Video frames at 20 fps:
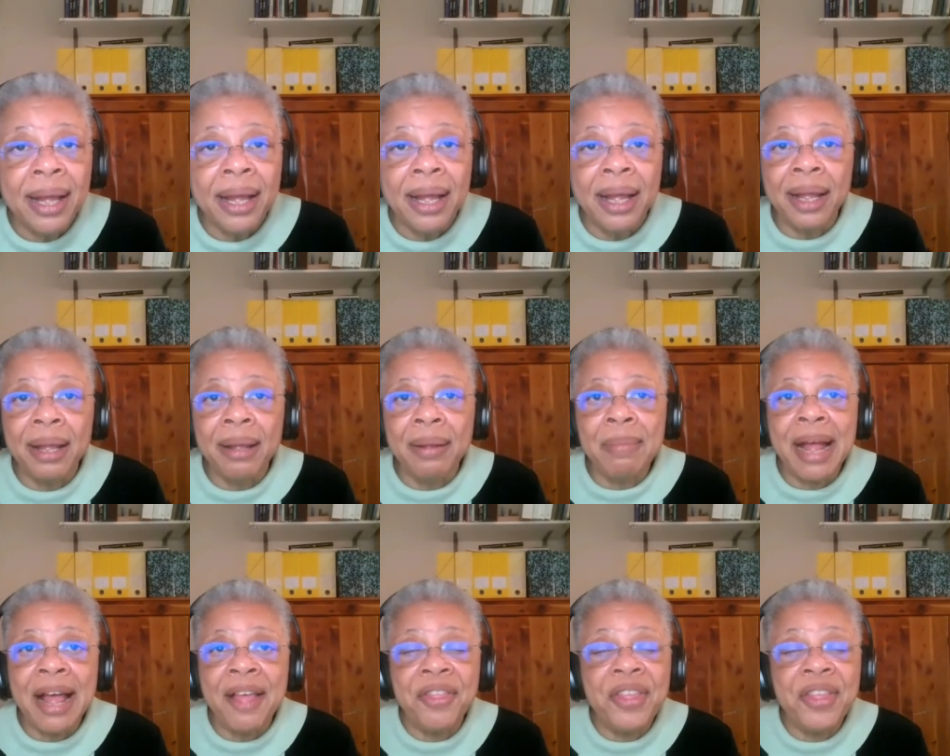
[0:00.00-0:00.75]

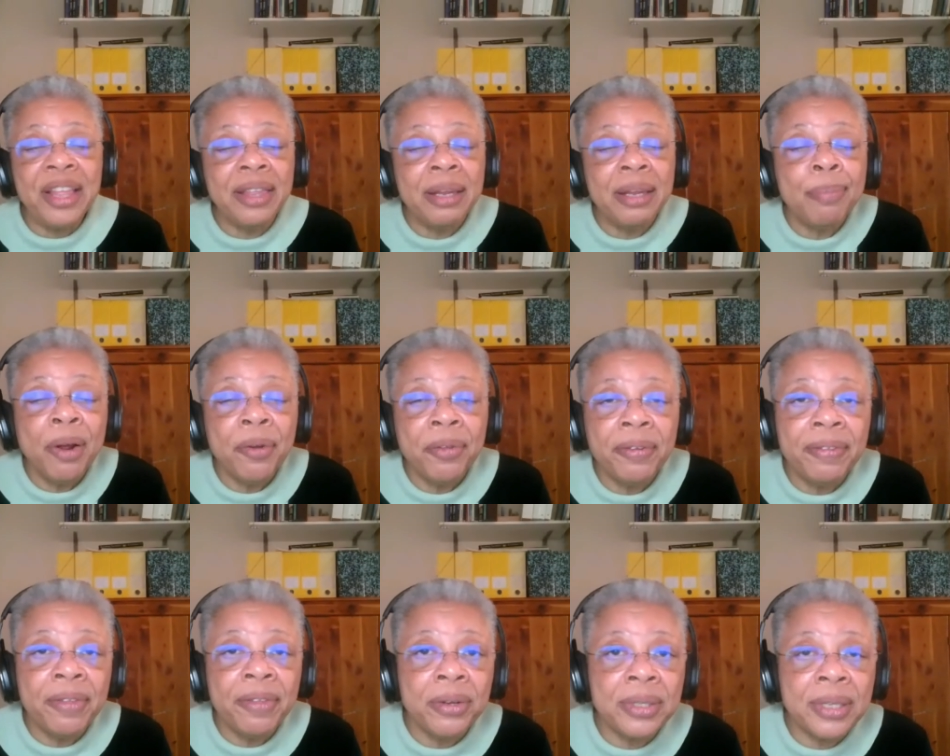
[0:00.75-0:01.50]
I think that
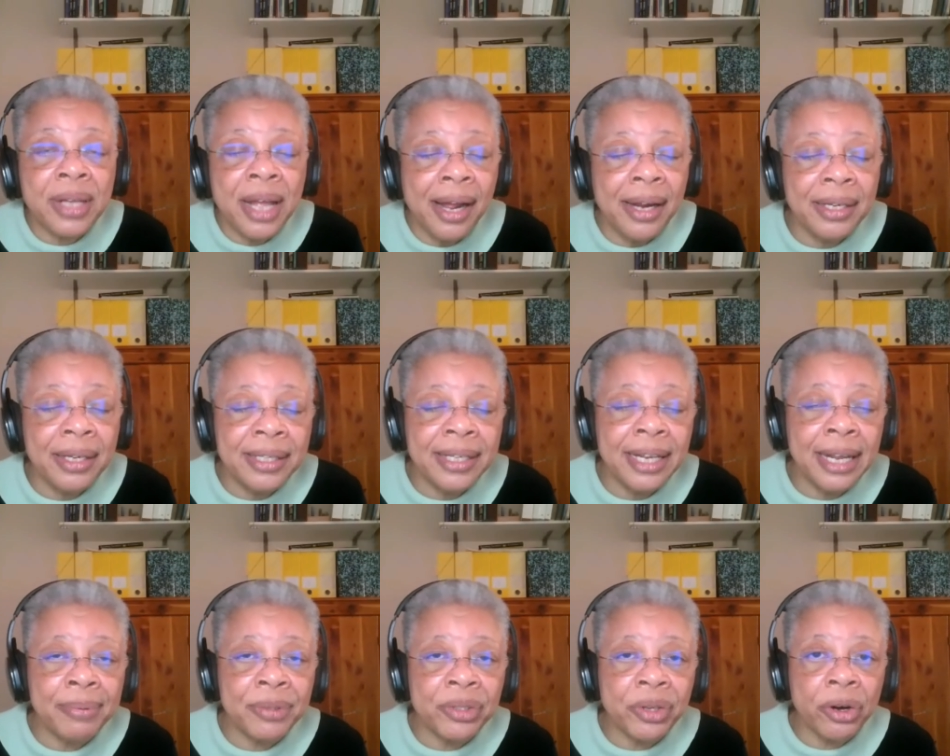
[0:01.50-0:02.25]
both of those
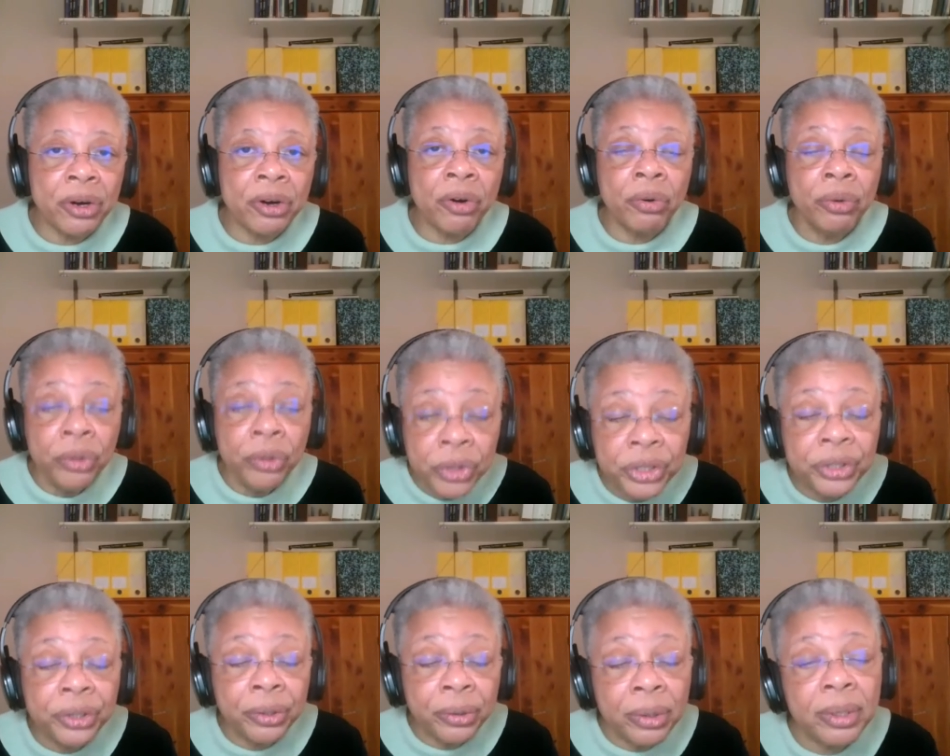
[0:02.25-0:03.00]
concepts are
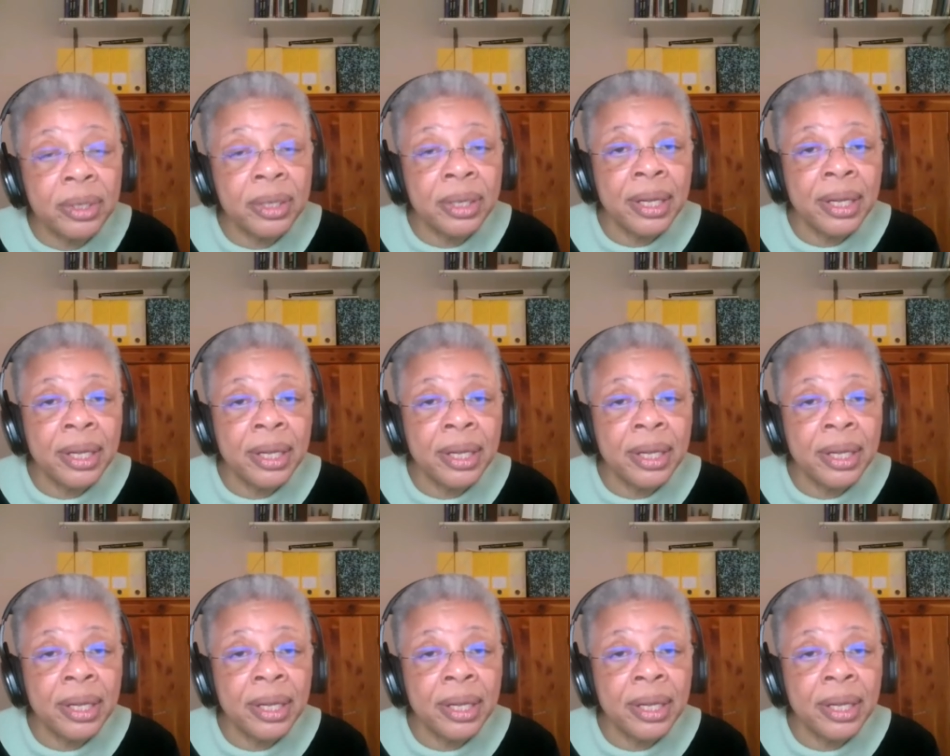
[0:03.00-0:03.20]
crucial